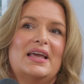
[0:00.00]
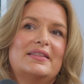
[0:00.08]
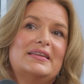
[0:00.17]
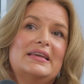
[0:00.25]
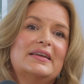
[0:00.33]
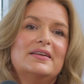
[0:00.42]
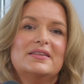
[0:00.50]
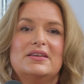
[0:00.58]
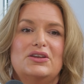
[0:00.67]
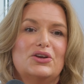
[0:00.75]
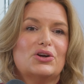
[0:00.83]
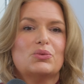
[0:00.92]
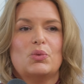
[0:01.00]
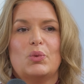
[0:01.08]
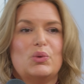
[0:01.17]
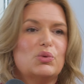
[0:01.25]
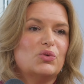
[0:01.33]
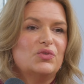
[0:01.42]
At the end of the year, when
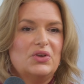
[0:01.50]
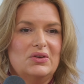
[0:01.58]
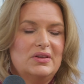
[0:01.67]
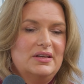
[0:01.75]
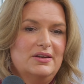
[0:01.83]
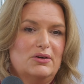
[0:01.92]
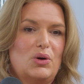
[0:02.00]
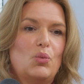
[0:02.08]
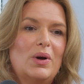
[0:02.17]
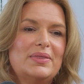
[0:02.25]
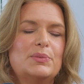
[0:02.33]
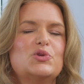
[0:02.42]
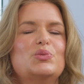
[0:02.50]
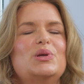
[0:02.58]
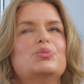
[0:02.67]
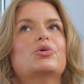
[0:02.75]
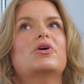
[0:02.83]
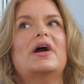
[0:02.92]
we review the year, I want them to
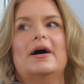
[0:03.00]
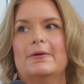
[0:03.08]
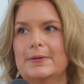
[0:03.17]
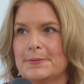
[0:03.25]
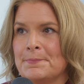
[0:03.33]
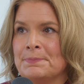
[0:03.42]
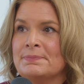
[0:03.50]
be proud.